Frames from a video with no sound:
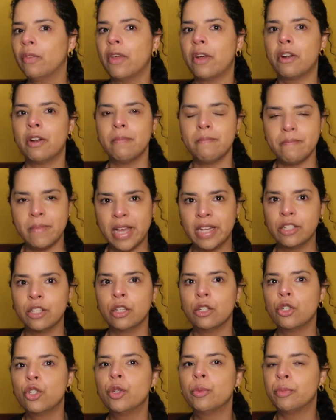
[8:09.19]
that are meant
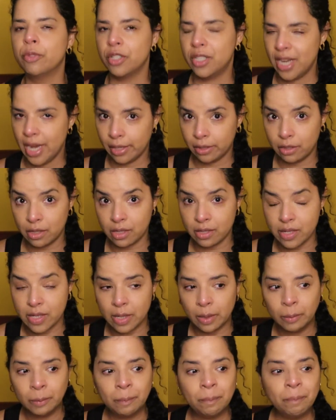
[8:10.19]
to protect us.